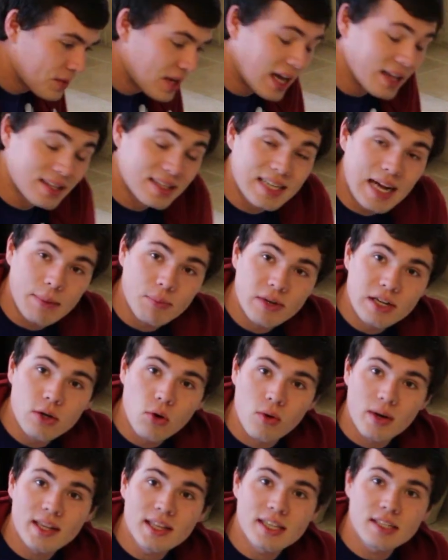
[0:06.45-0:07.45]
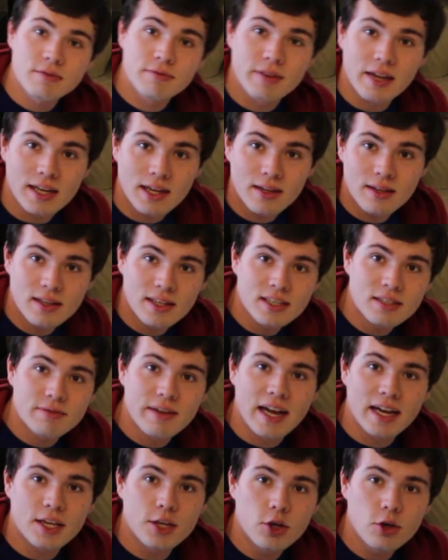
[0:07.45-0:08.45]
At the time of recording, this
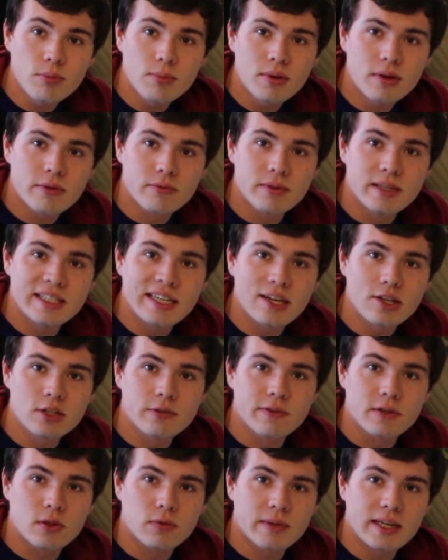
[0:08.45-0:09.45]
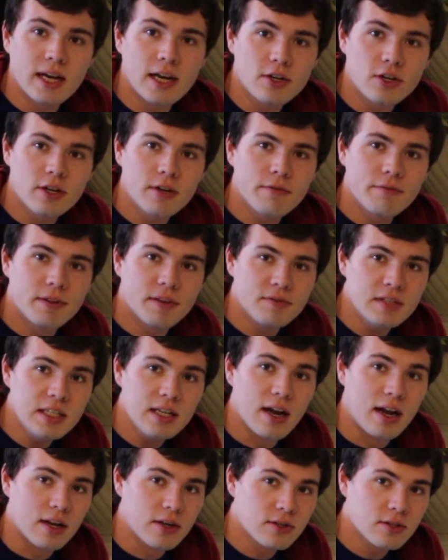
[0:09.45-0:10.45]
vacuum retails for
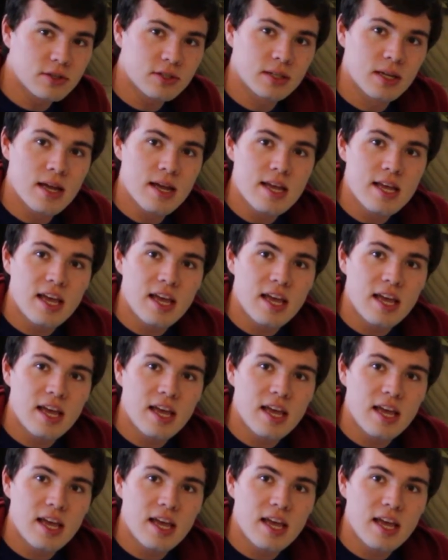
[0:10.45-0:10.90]
$350